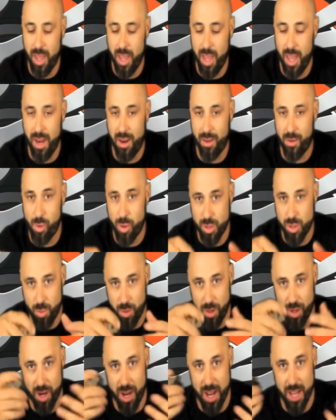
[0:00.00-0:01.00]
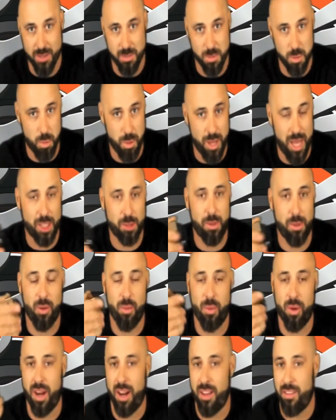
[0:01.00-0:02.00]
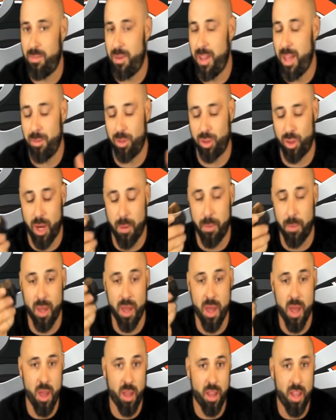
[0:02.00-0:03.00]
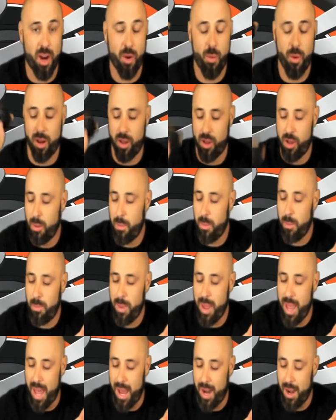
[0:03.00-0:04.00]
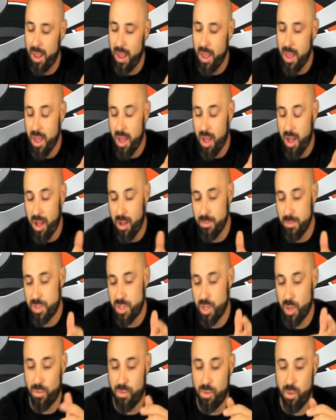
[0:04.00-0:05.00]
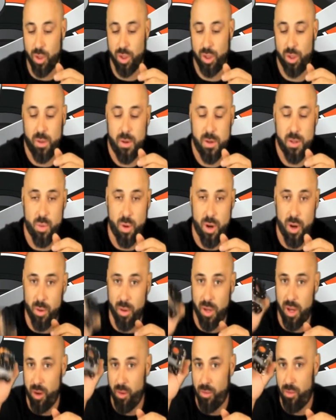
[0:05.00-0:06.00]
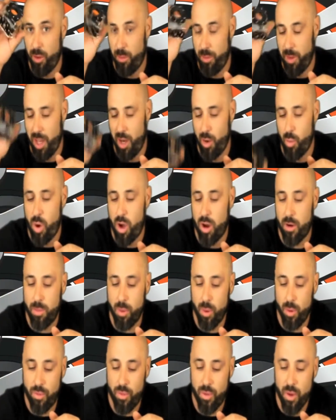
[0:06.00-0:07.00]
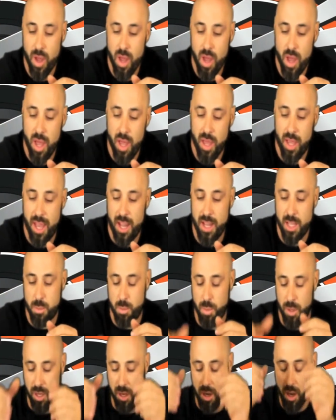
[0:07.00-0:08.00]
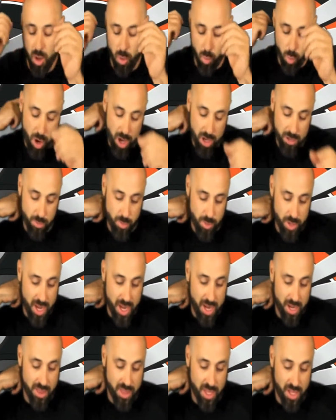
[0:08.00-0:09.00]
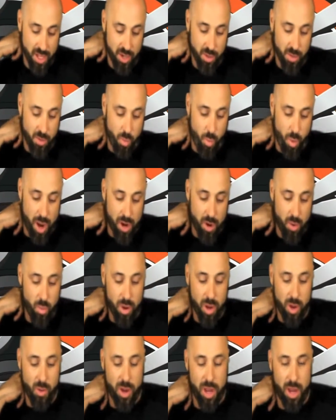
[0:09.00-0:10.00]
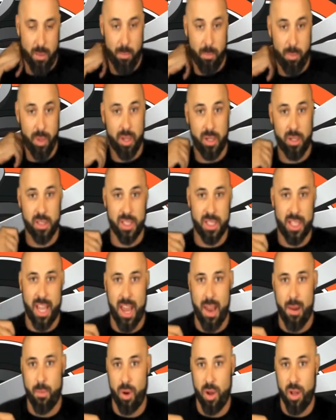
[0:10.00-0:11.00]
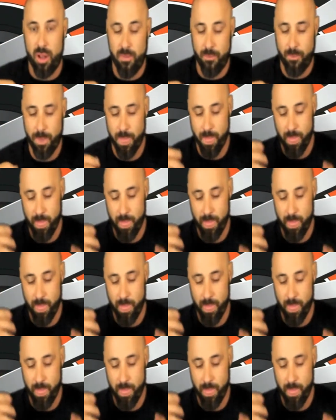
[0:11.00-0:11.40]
And of course, we could have had some splashback, we could have some damage drop it, could have been bad. So of course, you always want to do a lot of your filming in a waterproof case. But Wasp went ahead and thought, you know, why don't we go ahead and build a camera